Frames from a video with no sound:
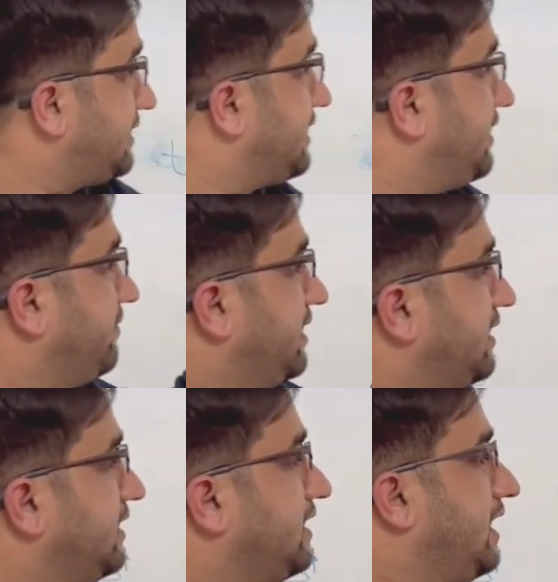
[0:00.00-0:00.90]
time,
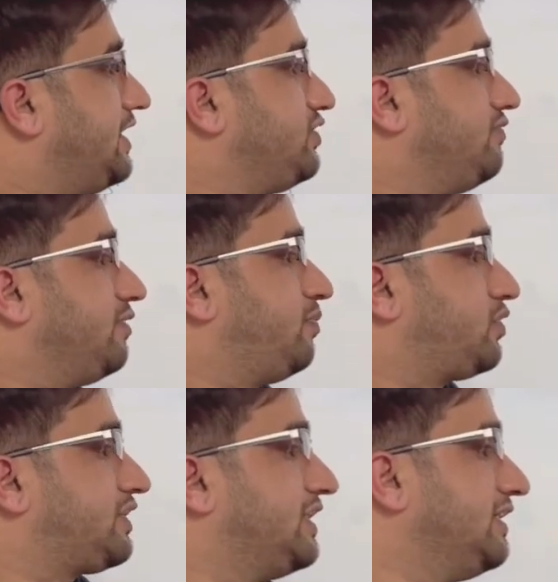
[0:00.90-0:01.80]
and you will
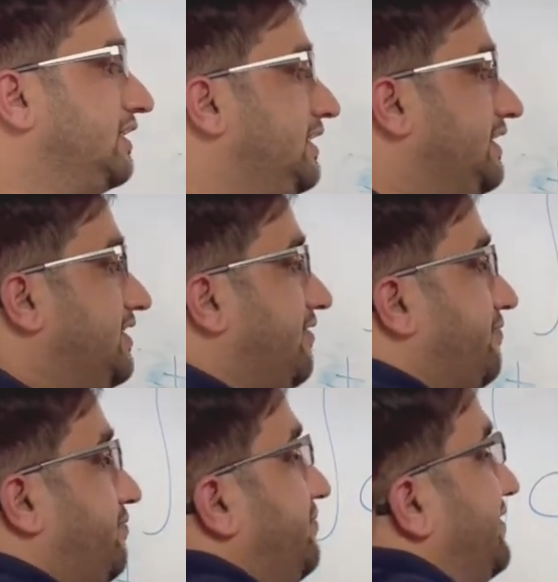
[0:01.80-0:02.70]
put
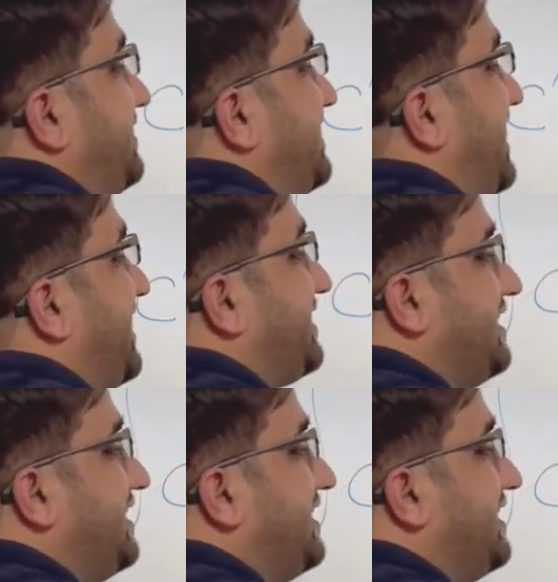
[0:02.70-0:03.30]
that